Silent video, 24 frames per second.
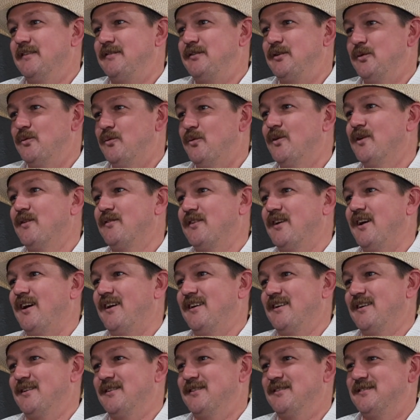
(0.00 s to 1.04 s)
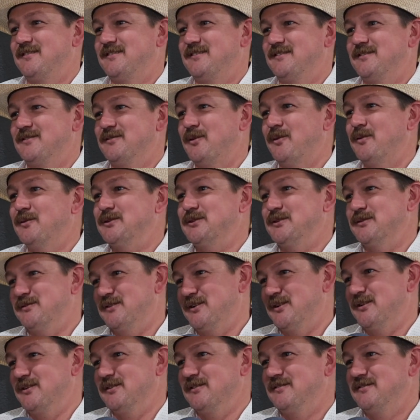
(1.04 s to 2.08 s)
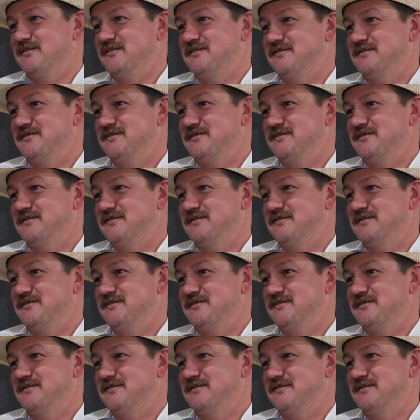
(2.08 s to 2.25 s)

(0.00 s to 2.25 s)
If you would have gotten it, what would you have done?